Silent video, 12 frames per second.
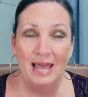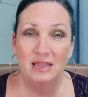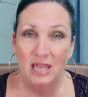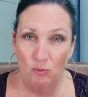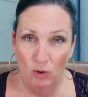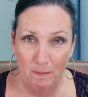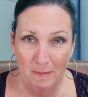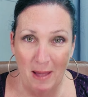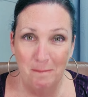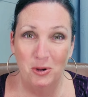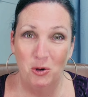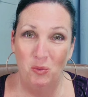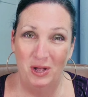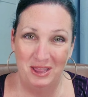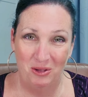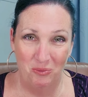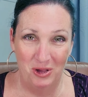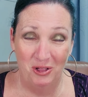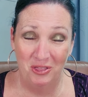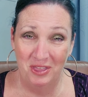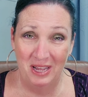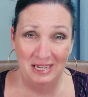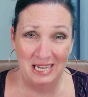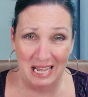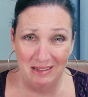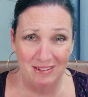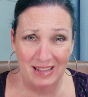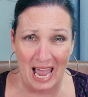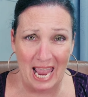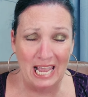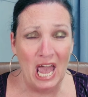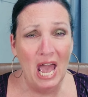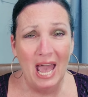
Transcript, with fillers: They remember what the real thing tastes like.